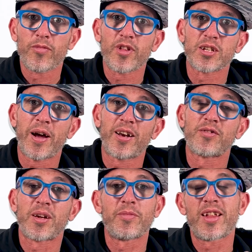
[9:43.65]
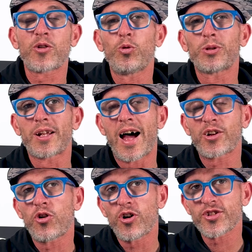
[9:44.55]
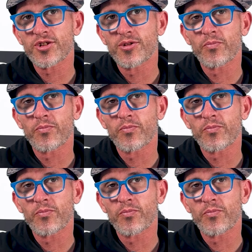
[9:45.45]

It's made of something they call light cast,